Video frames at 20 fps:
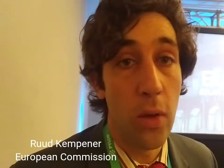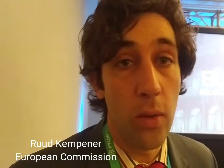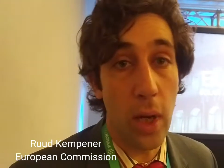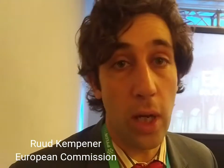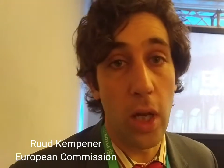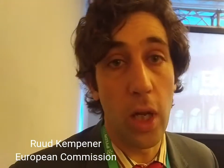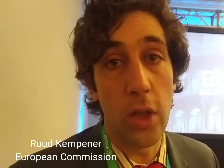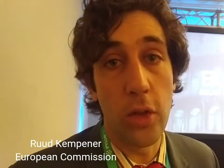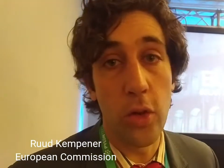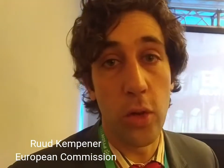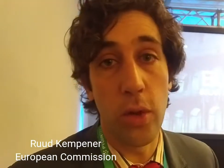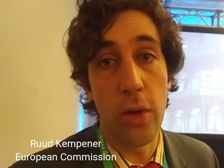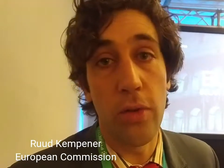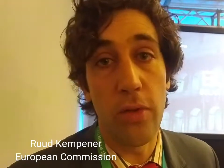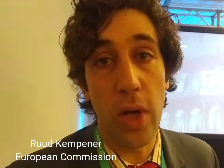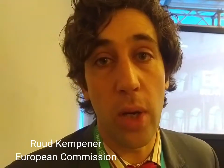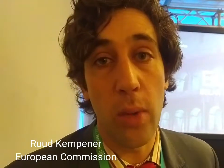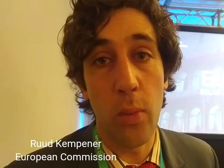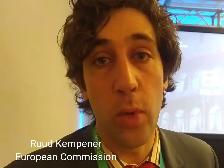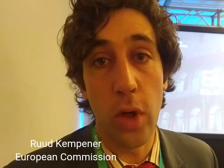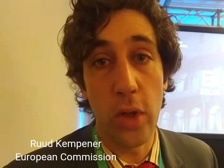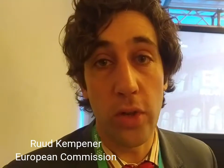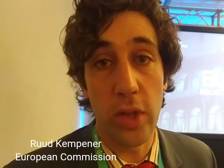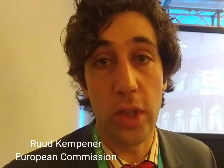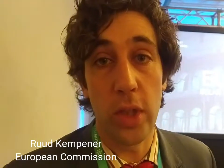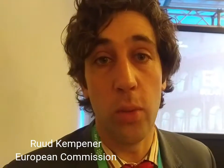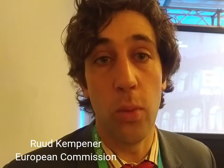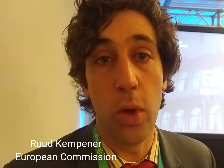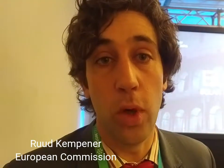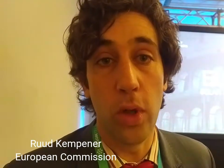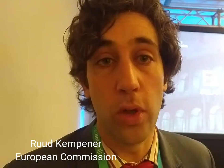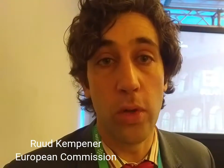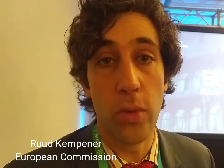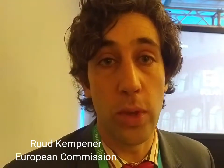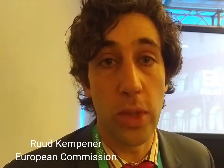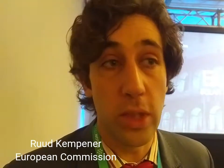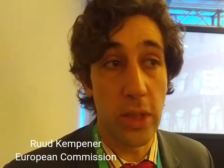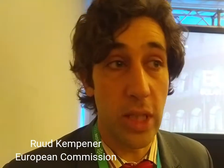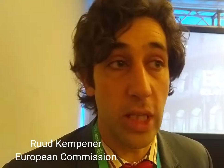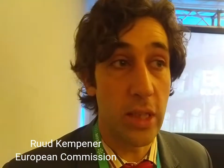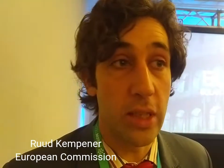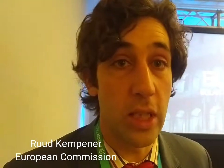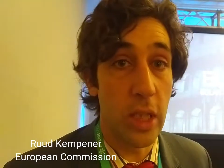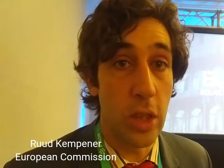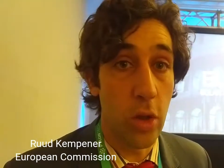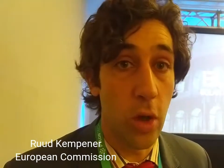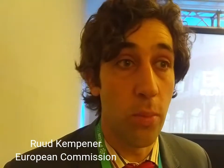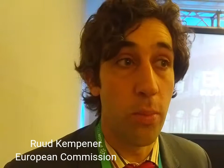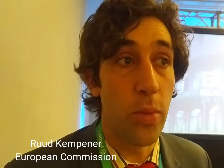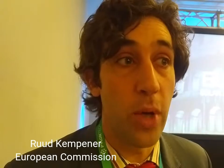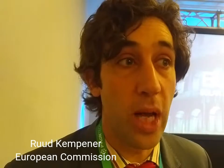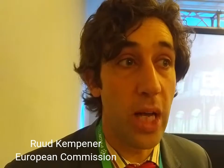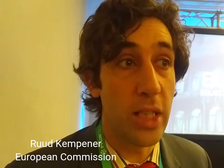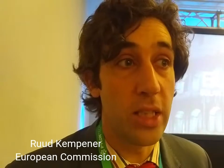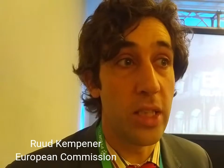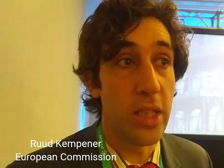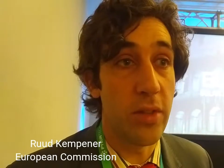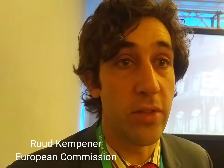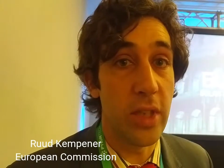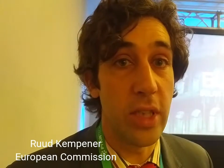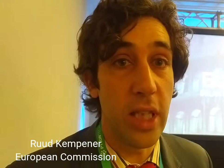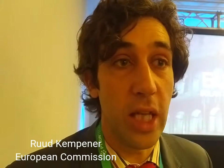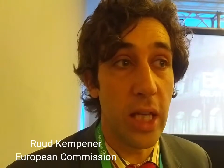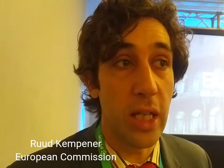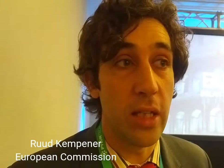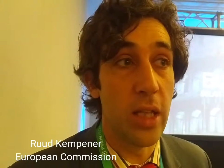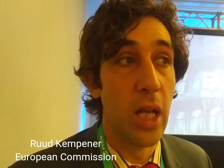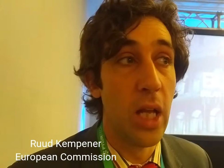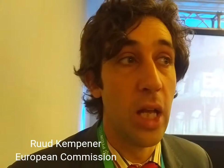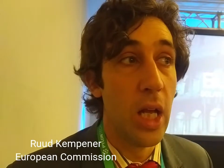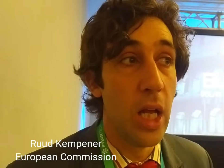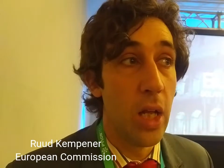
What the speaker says: regulatory frameworks in the world, which is actually comprehensive in that it